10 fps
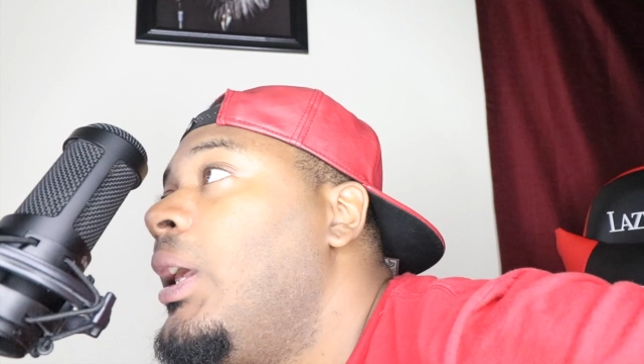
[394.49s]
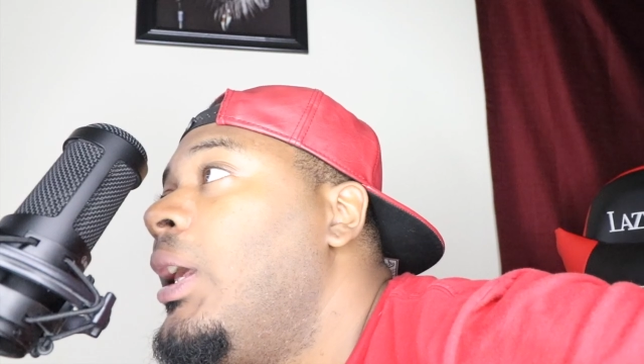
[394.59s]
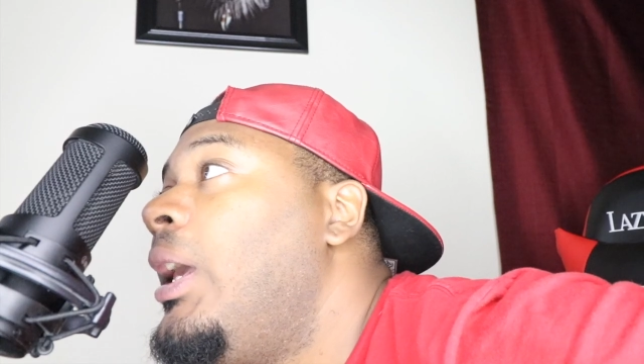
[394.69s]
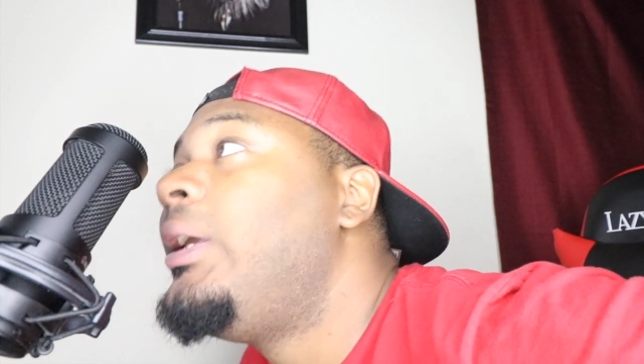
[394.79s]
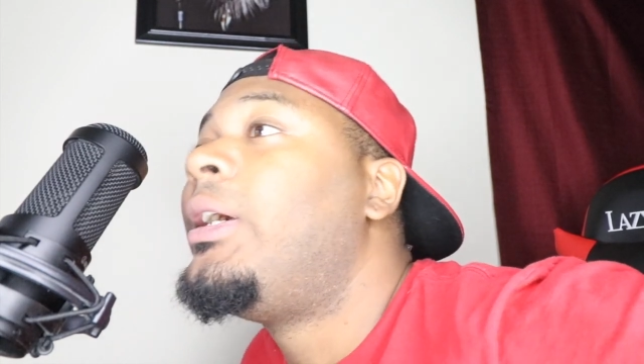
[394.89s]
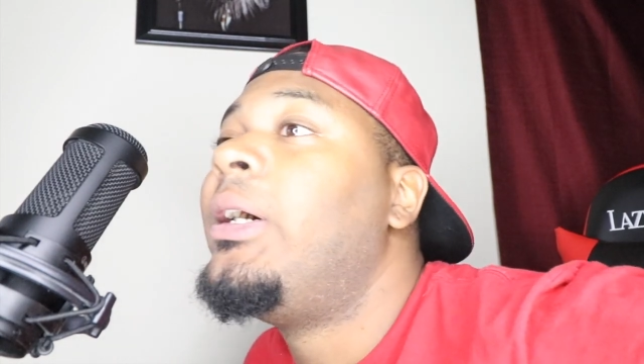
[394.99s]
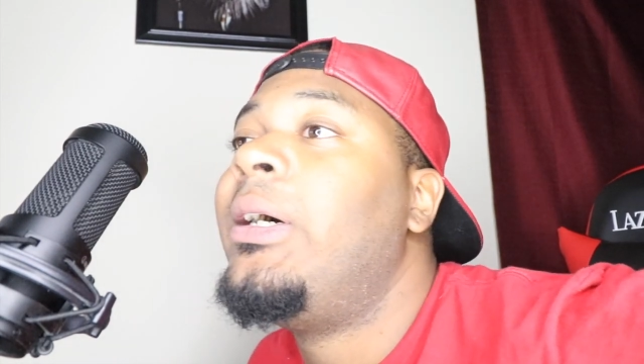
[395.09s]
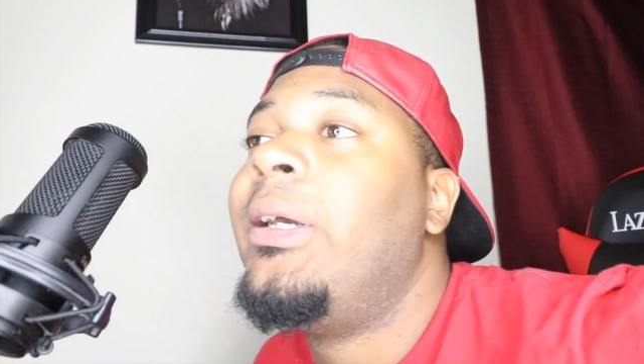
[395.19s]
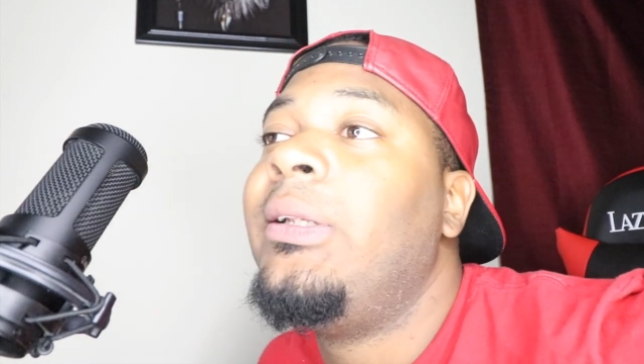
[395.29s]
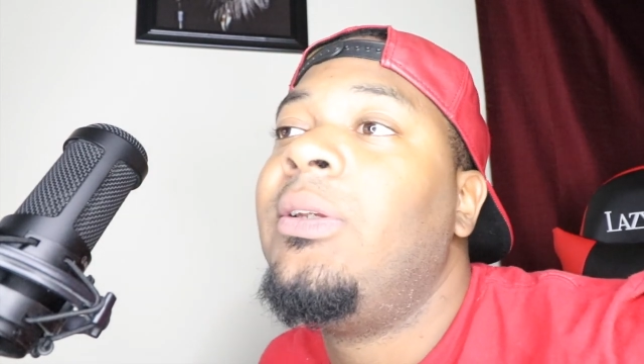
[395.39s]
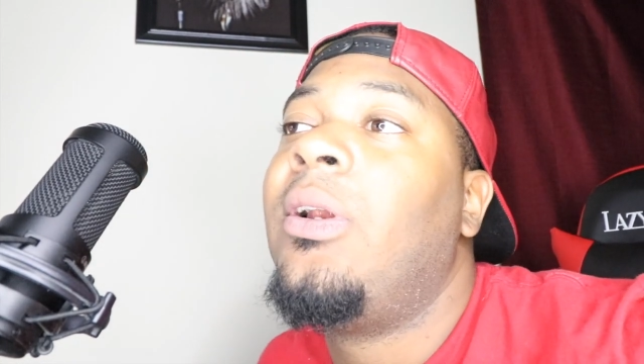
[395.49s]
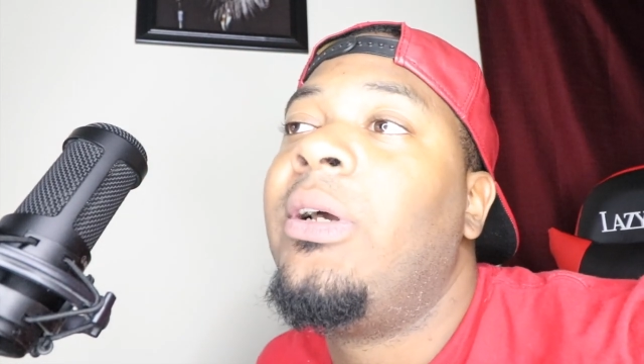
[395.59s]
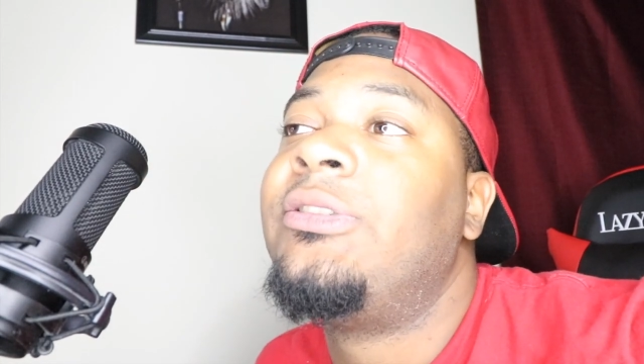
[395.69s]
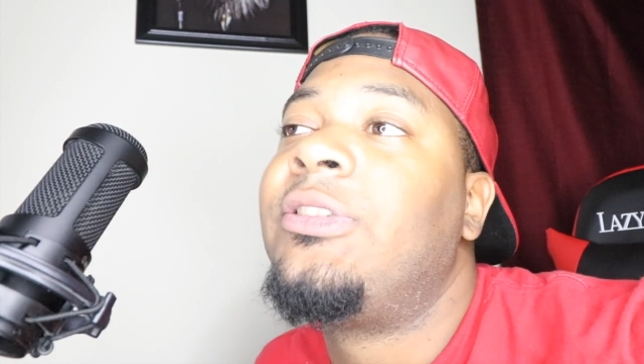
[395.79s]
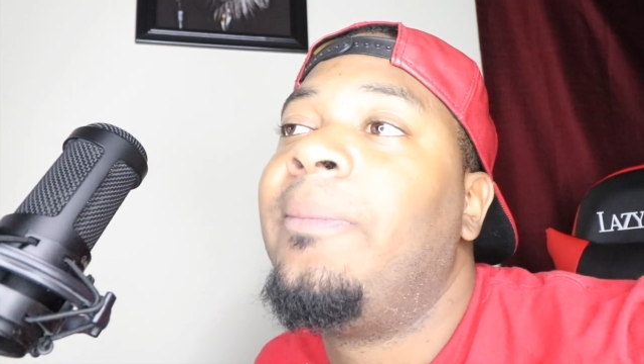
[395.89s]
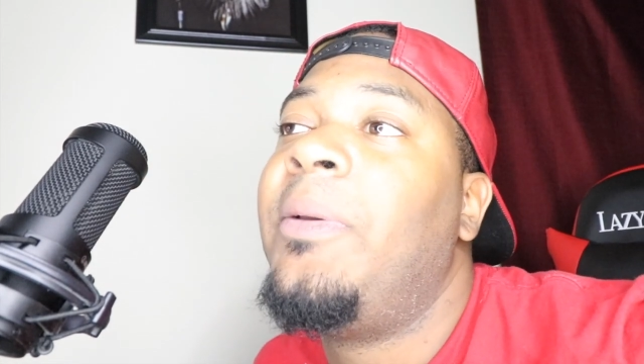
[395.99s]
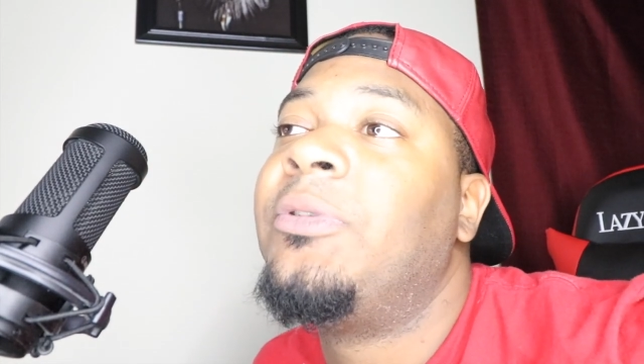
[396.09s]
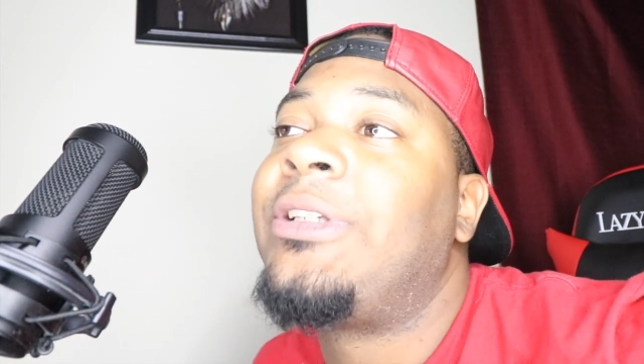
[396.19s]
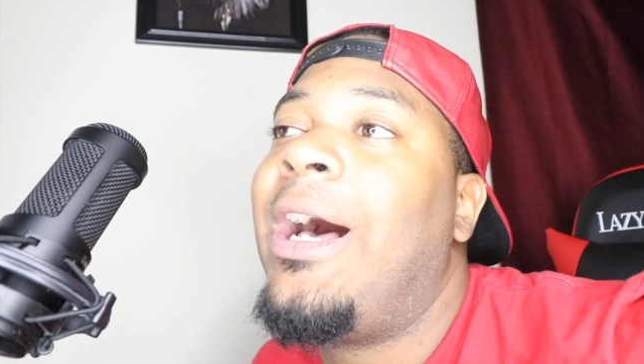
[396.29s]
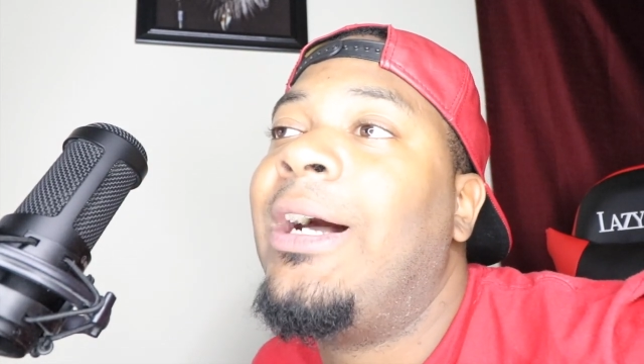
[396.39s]
he could, you know, in some
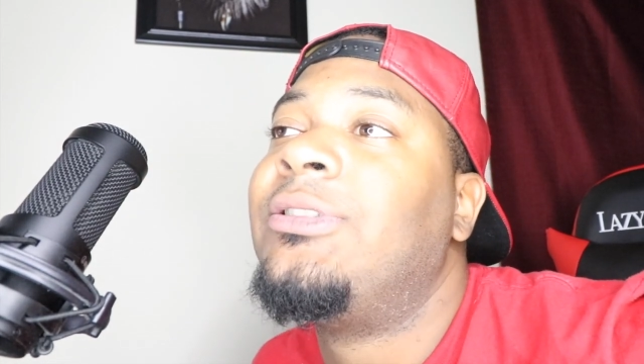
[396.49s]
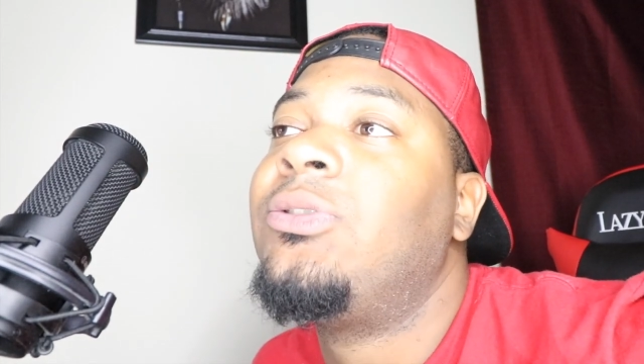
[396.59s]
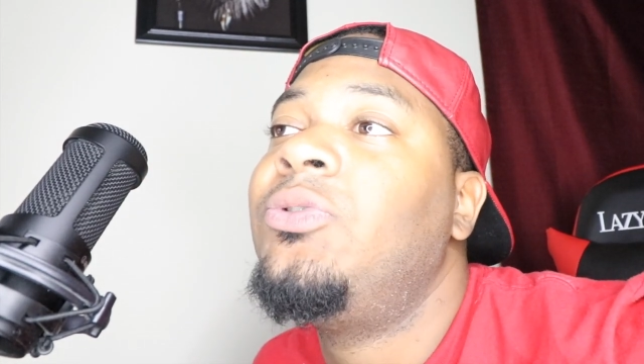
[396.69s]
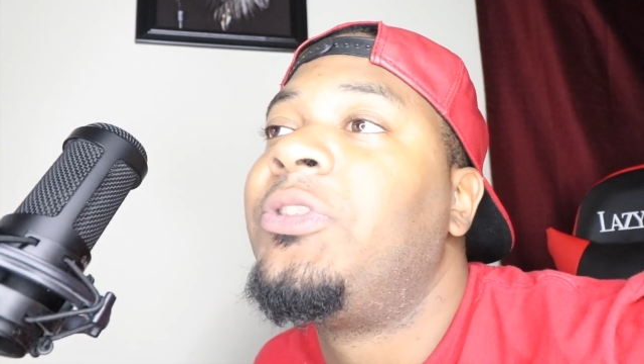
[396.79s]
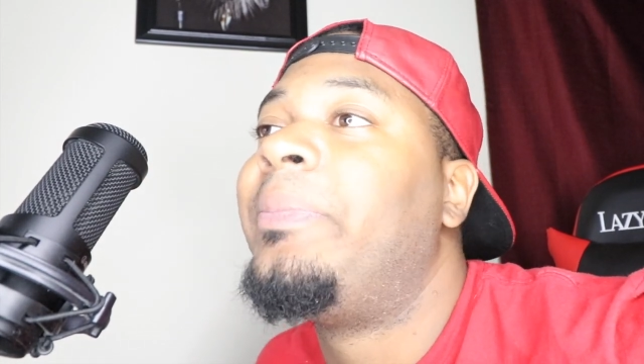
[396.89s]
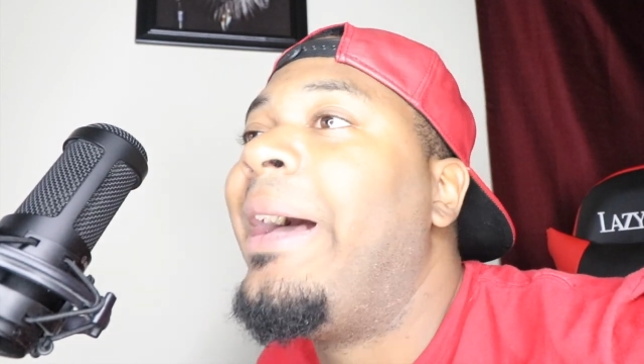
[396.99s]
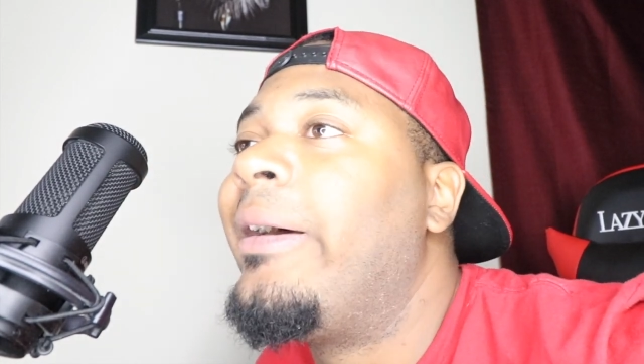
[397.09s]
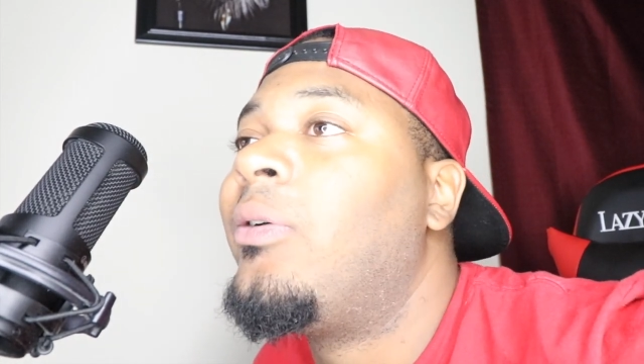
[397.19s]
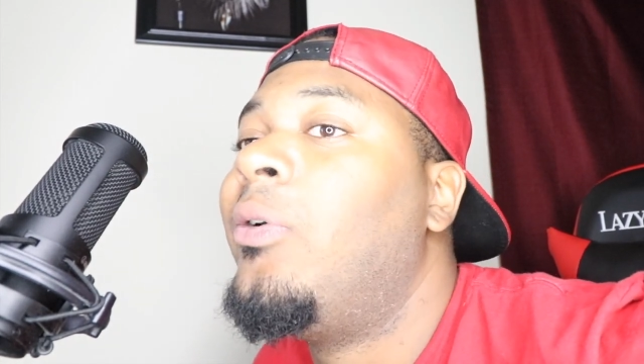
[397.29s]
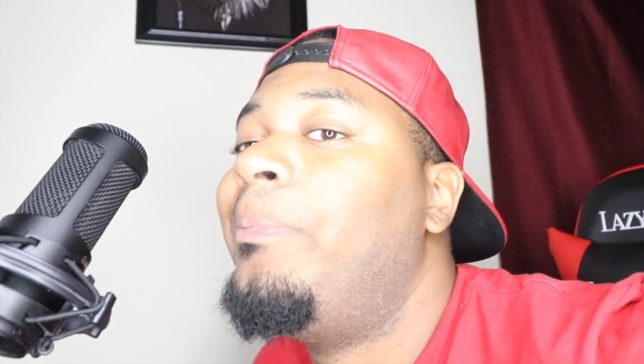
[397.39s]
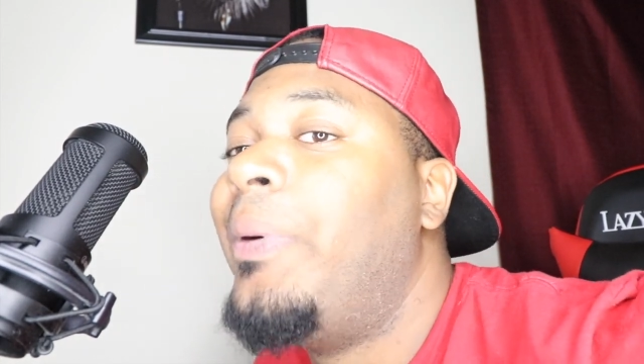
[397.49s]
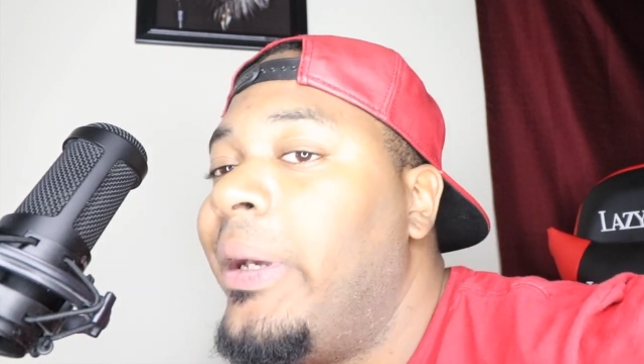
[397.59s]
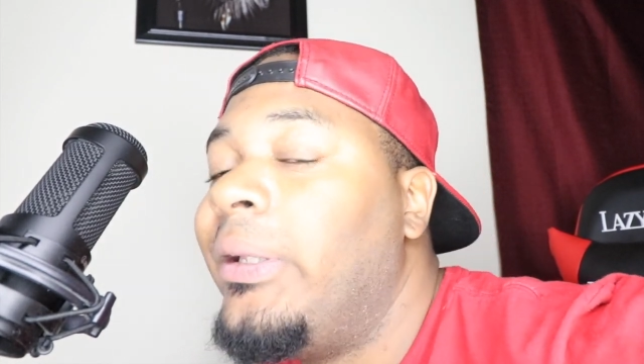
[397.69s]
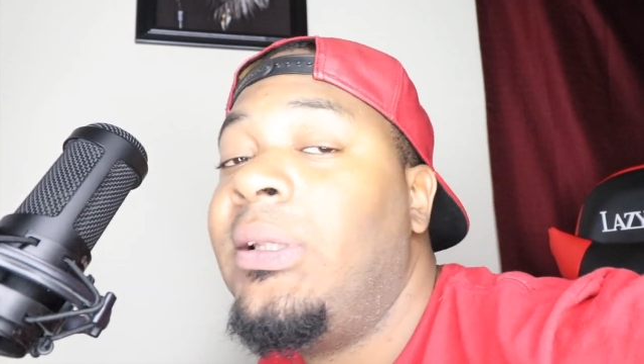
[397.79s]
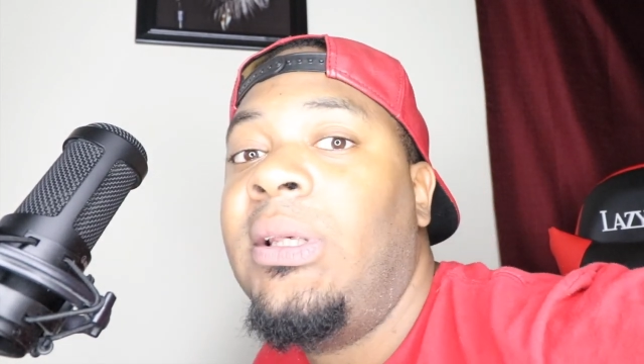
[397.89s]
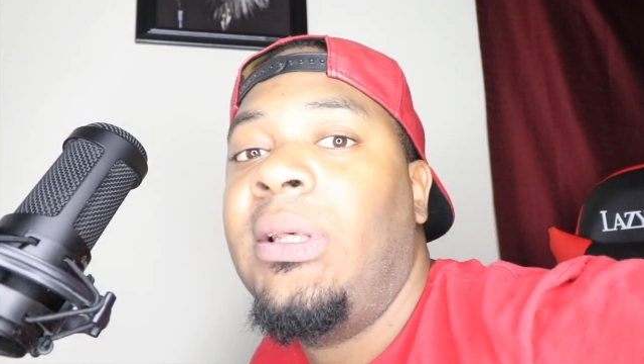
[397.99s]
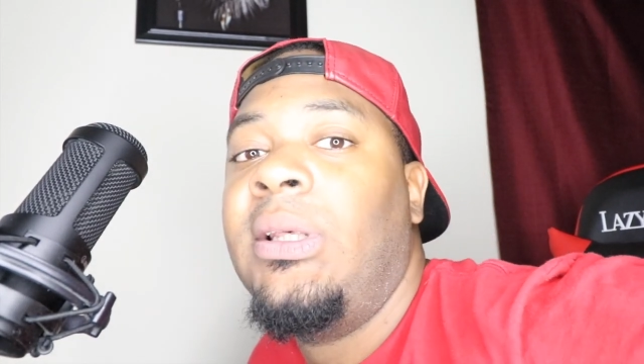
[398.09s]
people's eyes, lose a battle, but